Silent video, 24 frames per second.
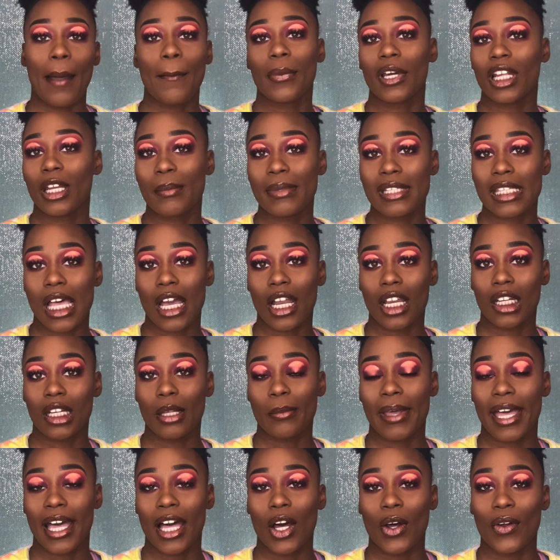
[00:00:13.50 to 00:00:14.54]
I'm going to be talking
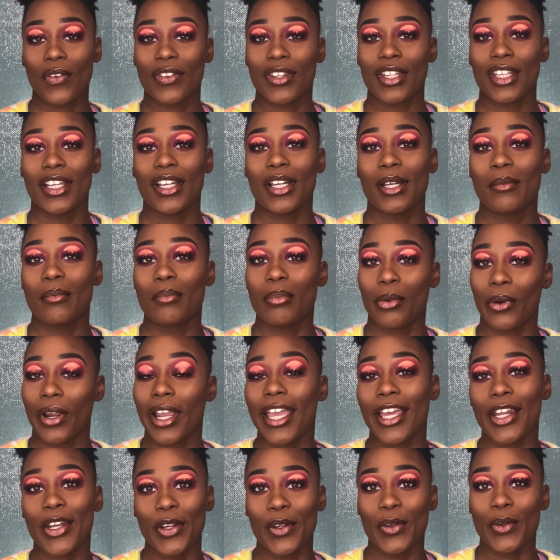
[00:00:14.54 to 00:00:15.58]
about the
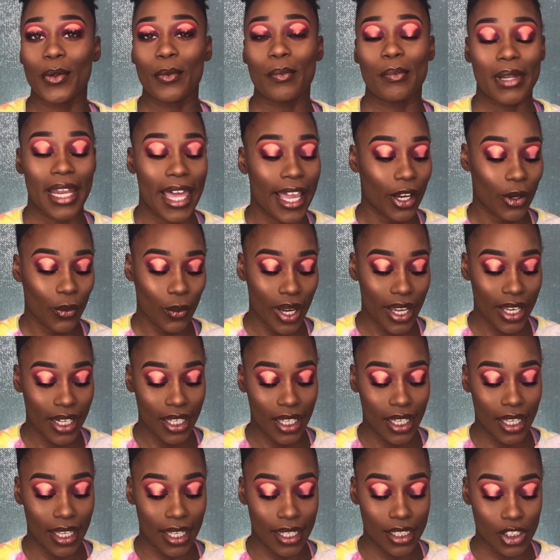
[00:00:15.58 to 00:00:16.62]
brand new Black
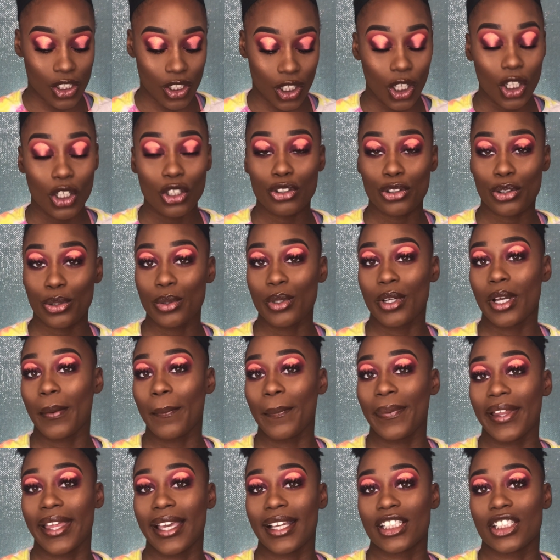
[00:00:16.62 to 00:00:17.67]
Radiance True
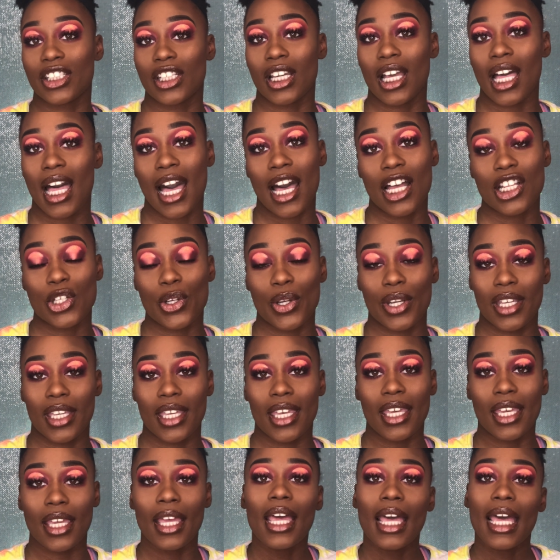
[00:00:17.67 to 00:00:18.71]
Complexion Contour
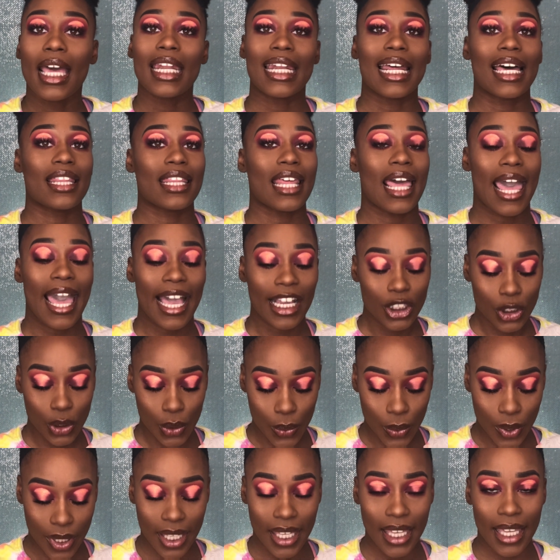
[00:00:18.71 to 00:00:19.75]
Kit. Now the
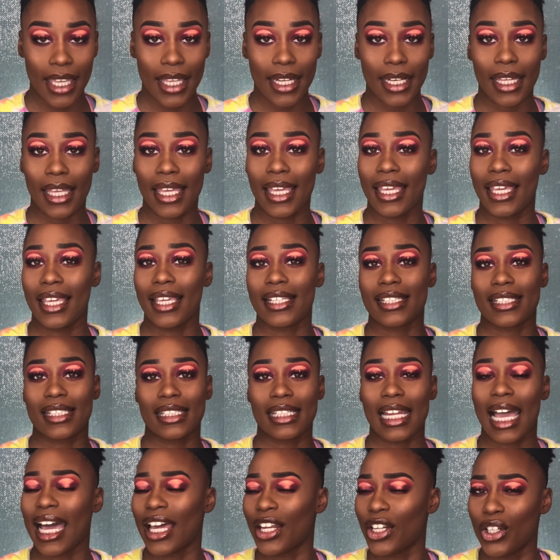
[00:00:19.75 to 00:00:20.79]
actual kit is
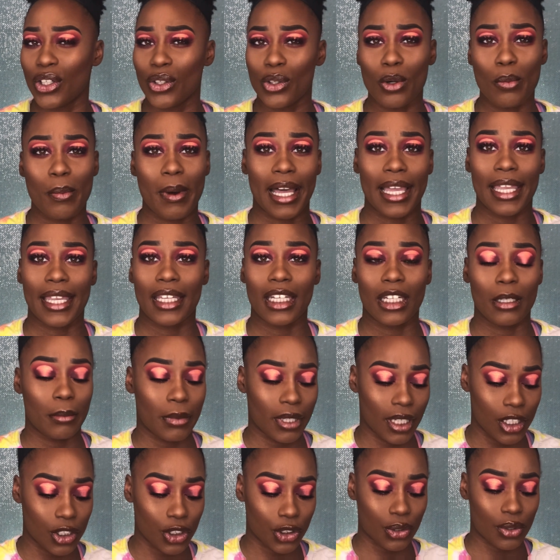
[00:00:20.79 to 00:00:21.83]
not new by any
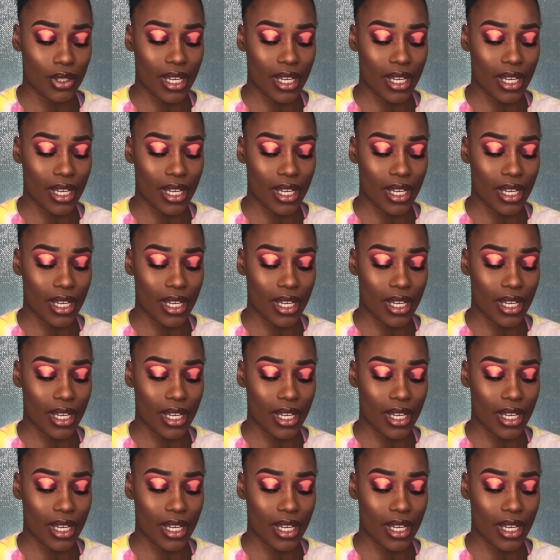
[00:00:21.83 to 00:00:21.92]
means.